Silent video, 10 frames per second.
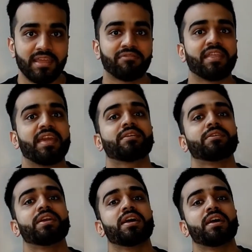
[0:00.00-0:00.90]
If
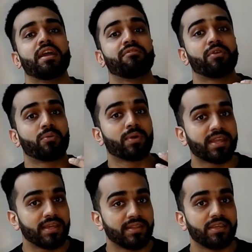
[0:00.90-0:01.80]
they're
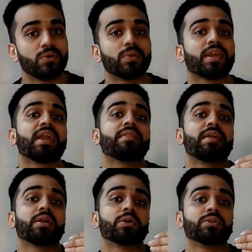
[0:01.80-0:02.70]
working in the UK,
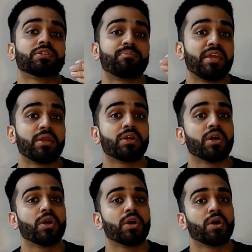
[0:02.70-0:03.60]
they could speak
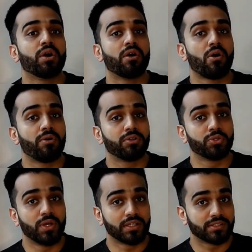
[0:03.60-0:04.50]

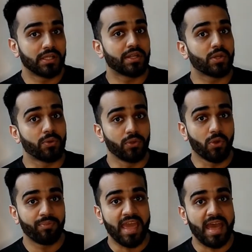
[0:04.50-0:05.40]
to a consultant on
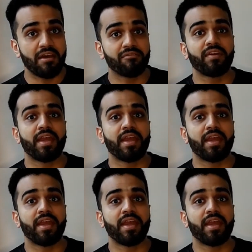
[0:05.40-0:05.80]
your behalf